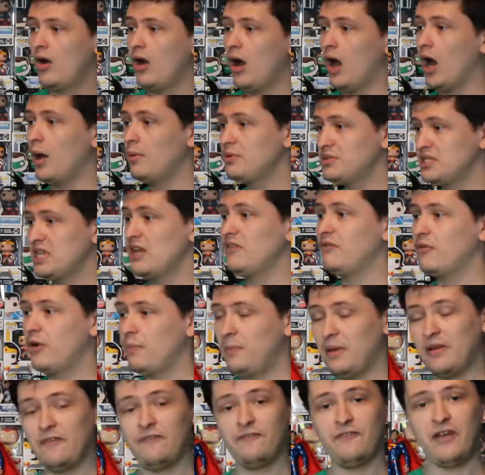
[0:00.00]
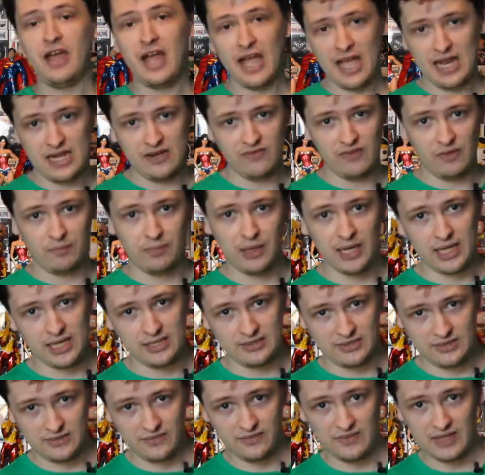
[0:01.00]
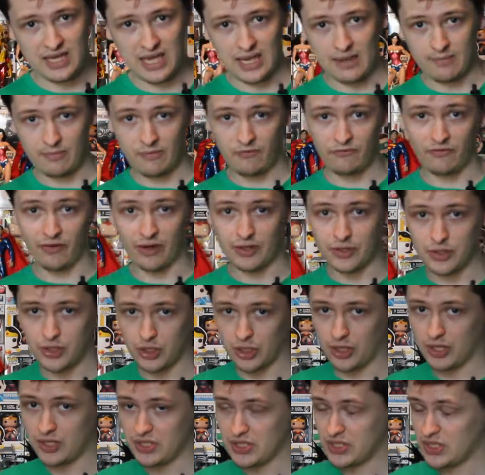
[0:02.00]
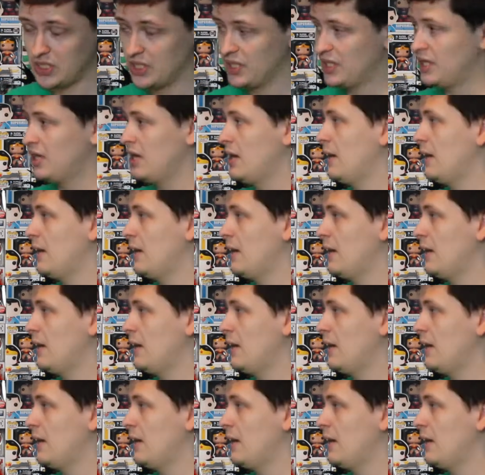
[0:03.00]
I was never a big fan of the Planets of the Apes franchise,